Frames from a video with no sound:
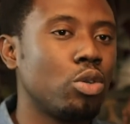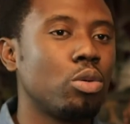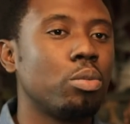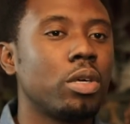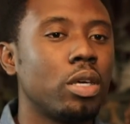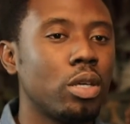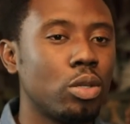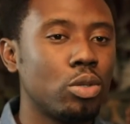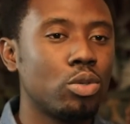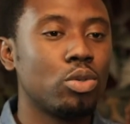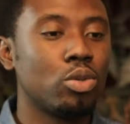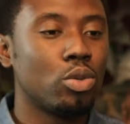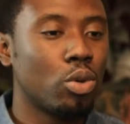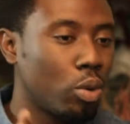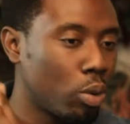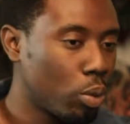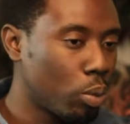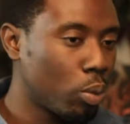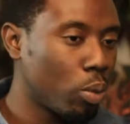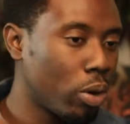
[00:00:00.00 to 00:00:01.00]
school, you begin to
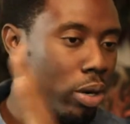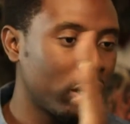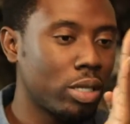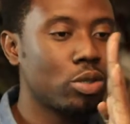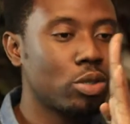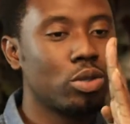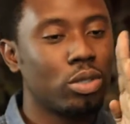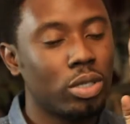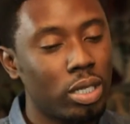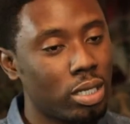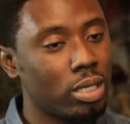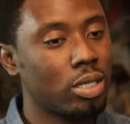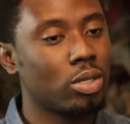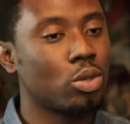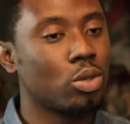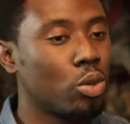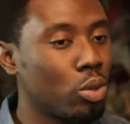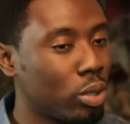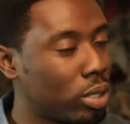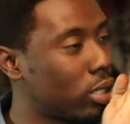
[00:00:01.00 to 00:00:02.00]
know what is this
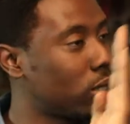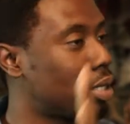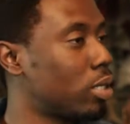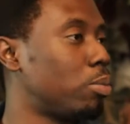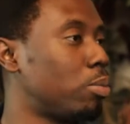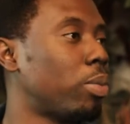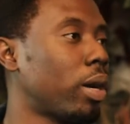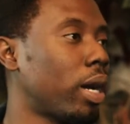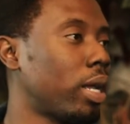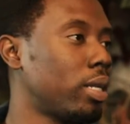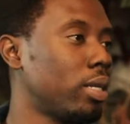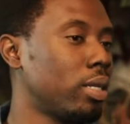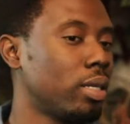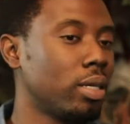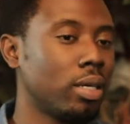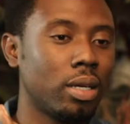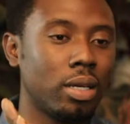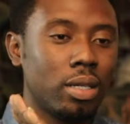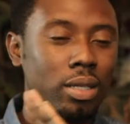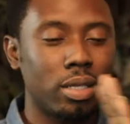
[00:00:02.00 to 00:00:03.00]
is good, this is bad
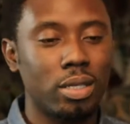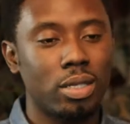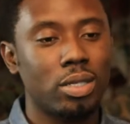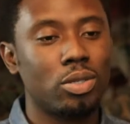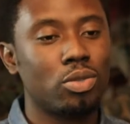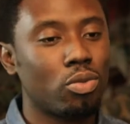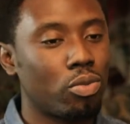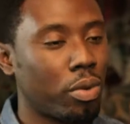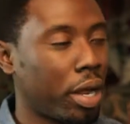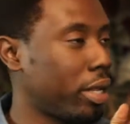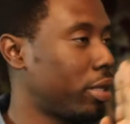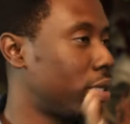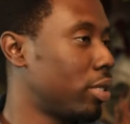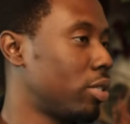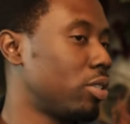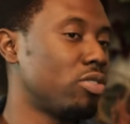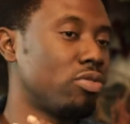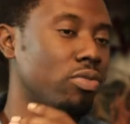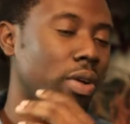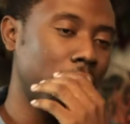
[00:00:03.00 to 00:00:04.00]
this isn't right,
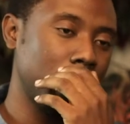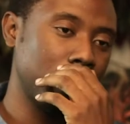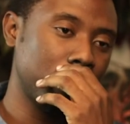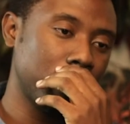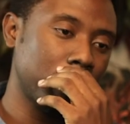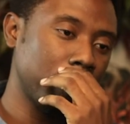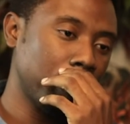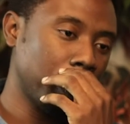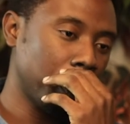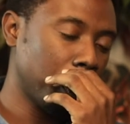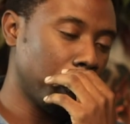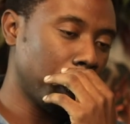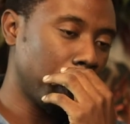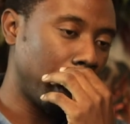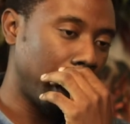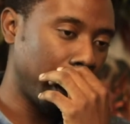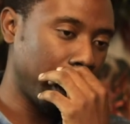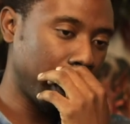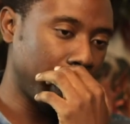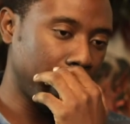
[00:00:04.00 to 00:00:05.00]
this is right, you
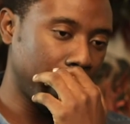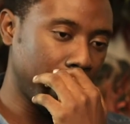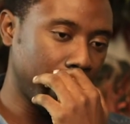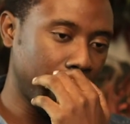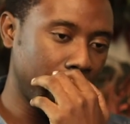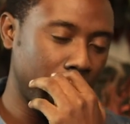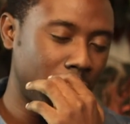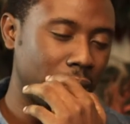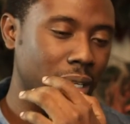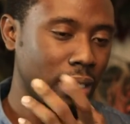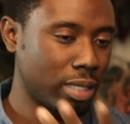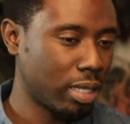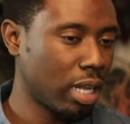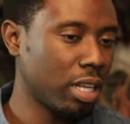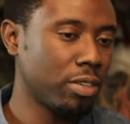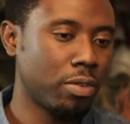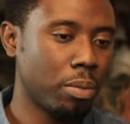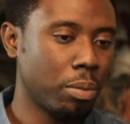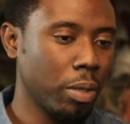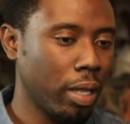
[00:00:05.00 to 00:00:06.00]
know, and it, it
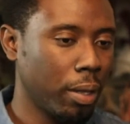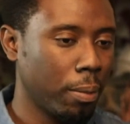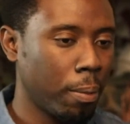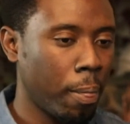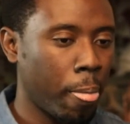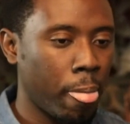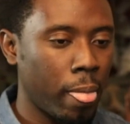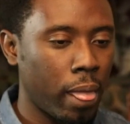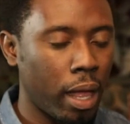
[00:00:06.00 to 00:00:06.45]
starts from there.